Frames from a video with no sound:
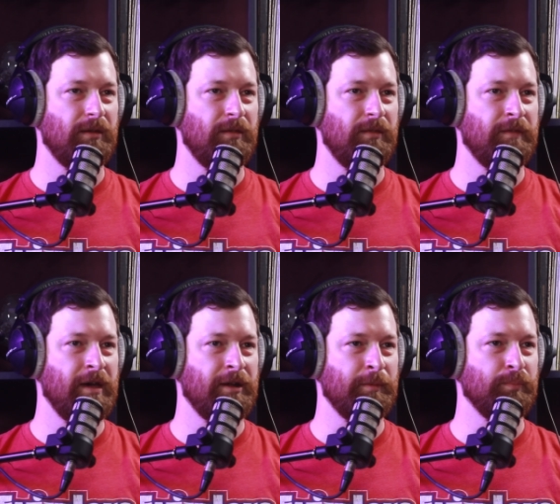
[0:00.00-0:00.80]
that
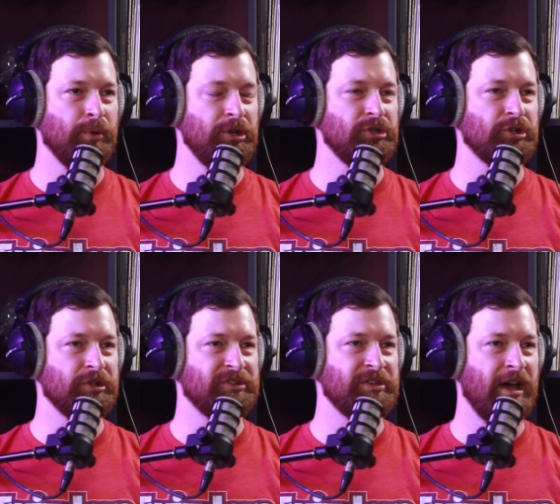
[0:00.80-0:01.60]
I'm pretty sure
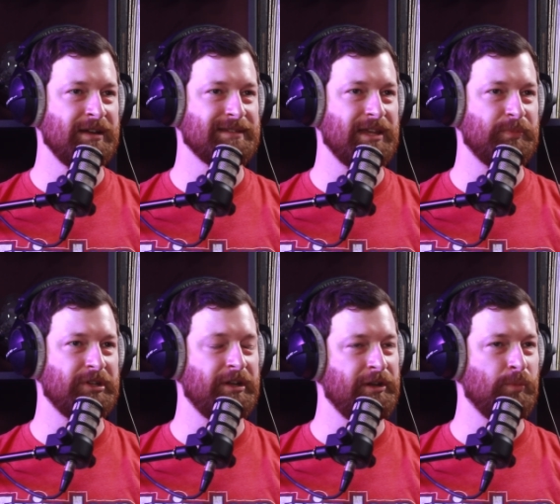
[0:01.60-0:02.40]
is not accepted
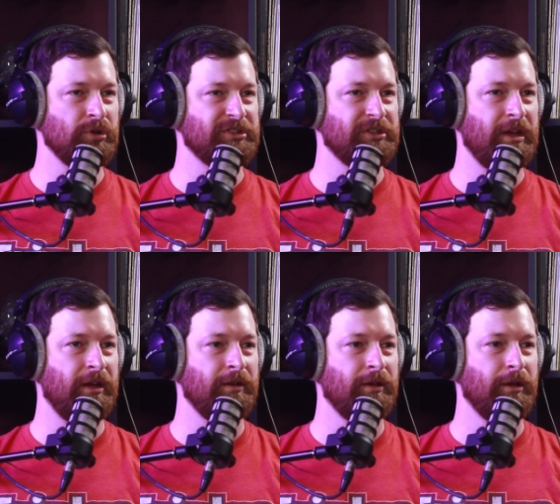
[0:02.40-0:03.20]
anymore today
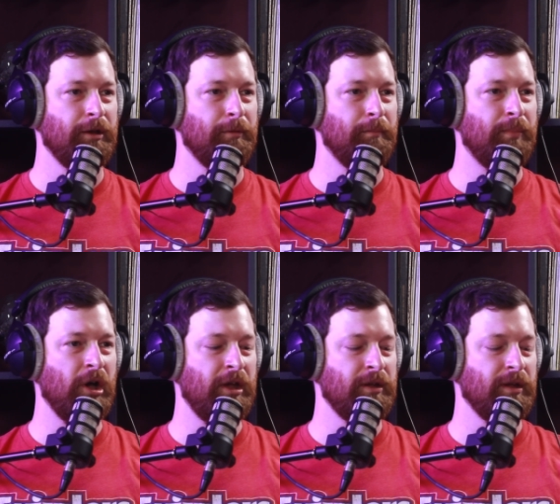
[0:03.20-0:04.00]

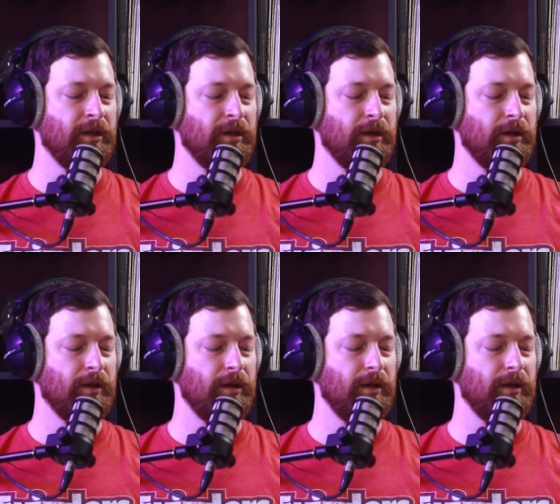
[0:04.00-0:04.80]
but
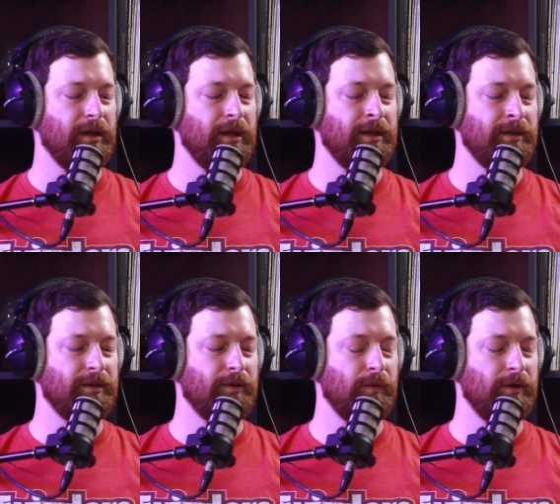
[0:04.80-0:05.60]
it
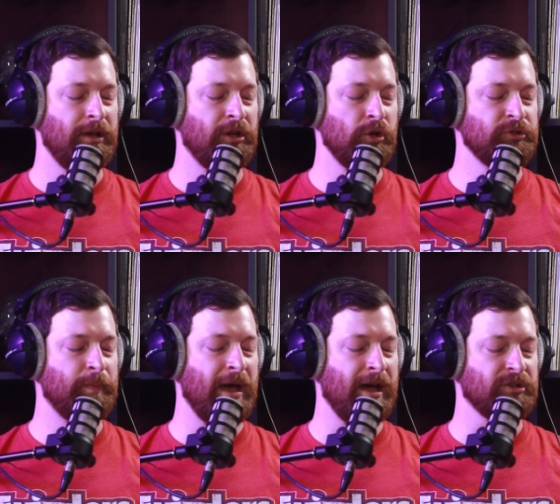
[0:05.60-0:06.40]
it goes
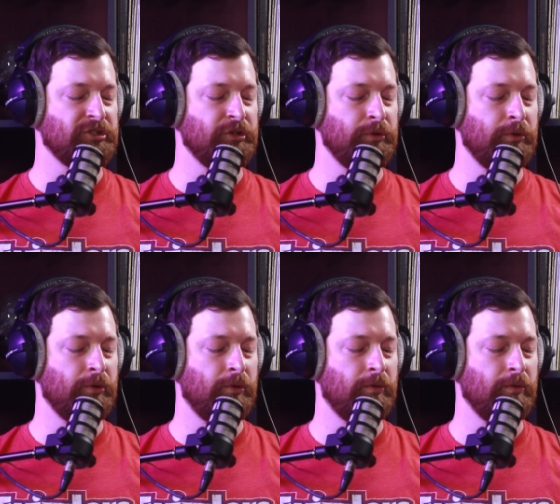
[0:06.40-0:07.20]
back
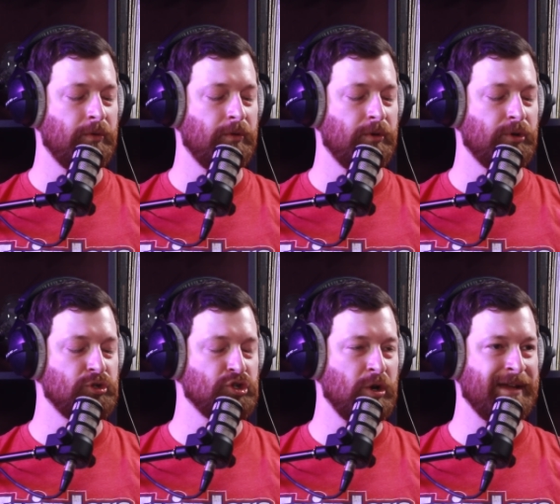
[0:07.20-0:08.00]
to
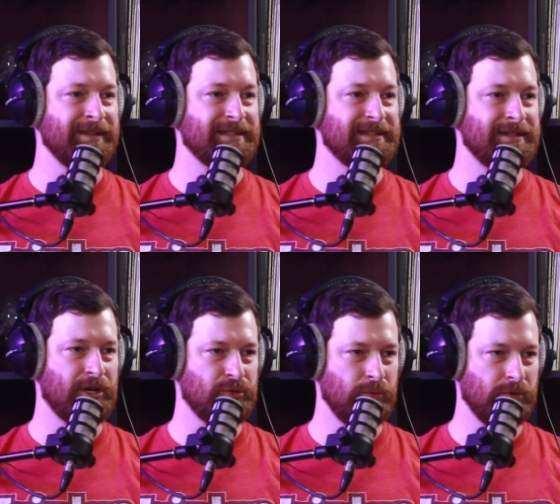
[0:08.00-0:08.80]

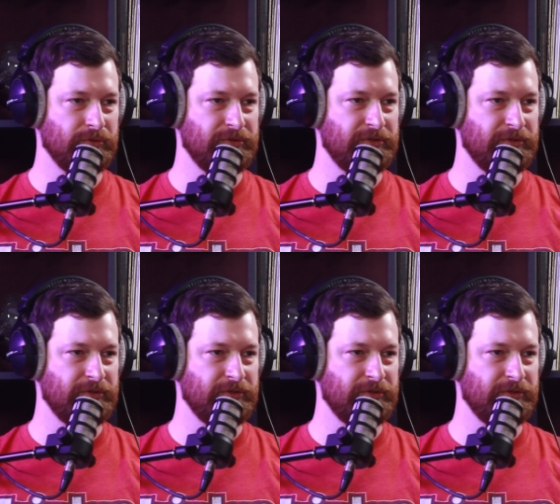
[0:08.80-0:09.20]
transsexuals.